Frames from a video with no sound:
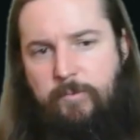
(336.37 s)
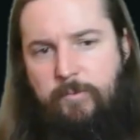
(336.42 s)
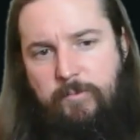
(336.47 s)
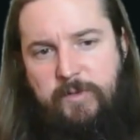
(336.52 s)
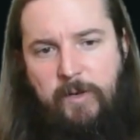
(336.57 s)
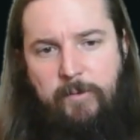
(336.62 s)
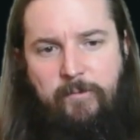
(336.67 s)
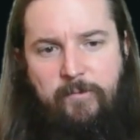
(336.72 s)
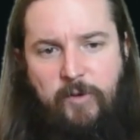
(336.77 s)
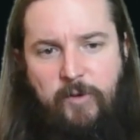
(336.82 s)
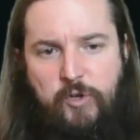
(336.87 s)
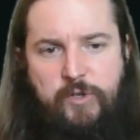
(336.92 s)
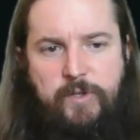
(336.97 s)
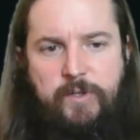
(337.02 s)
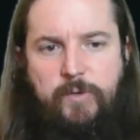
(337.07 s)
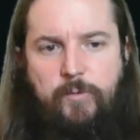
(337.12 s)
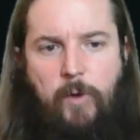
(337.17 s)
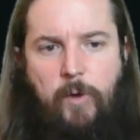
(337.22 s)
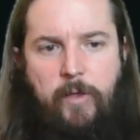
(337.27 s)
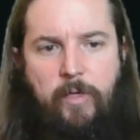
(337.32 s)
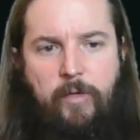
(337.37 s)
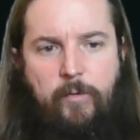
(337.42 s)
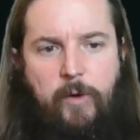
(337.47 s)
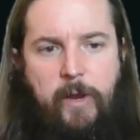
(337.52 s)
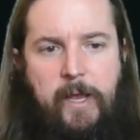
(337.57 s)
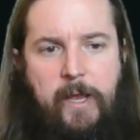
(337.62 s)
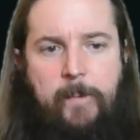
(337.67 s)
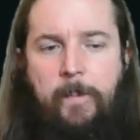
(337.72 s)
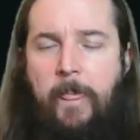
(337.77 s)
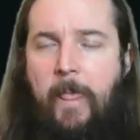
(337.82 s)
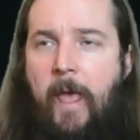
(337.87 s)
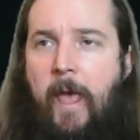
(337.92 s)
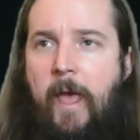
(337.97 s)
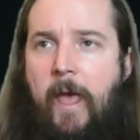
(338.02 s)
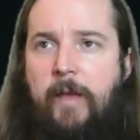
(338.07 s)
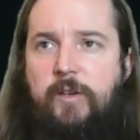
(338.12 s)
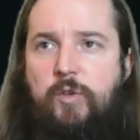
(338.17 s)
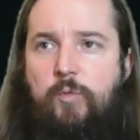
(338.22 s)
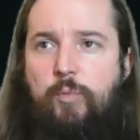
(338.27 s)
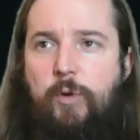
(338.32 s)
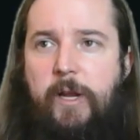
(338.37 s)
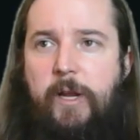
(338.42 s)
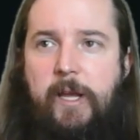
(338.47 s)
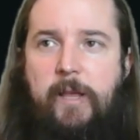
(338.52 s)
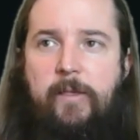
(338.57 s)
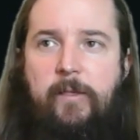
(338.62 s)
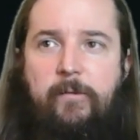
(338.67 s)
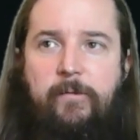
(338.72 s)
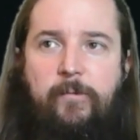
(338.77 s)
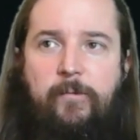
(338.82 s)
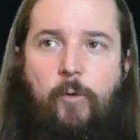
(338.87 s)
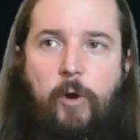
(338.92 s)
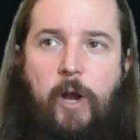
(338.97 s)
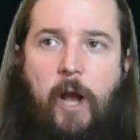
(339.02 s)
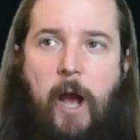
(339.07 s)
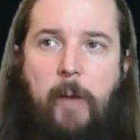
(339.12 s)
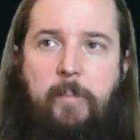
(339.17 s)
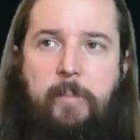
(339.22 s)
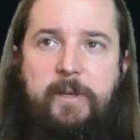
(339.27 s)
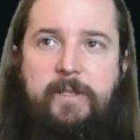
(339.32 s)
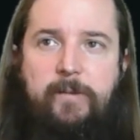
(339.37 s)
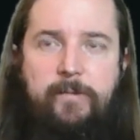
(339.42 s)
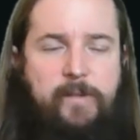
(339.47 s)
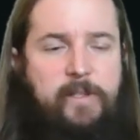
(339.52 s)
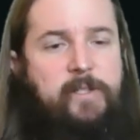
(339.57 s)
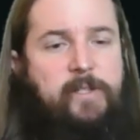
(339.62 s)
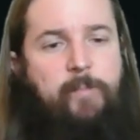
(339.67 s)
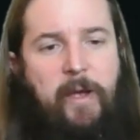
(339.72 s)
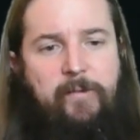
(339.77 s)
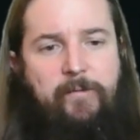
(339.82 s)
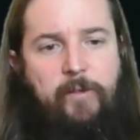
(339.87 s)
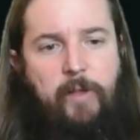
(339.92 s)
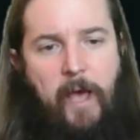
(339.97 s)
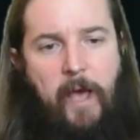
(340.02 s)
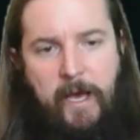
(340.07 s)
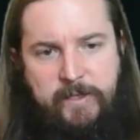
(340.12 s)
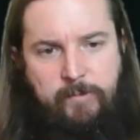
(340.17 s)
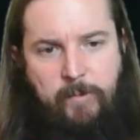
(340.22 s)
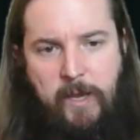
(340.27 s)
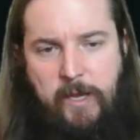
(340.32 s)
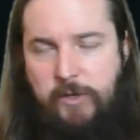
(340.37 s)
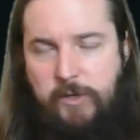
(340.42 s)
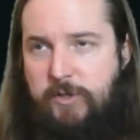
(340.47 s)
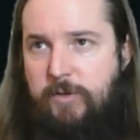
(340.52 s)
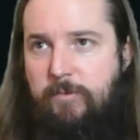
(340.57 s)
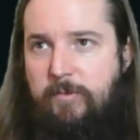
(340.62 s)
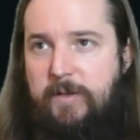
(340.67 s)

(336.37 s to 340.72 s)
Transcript: Some versions run 3 to bring in the 4 copies of the Spiteful Hexmage.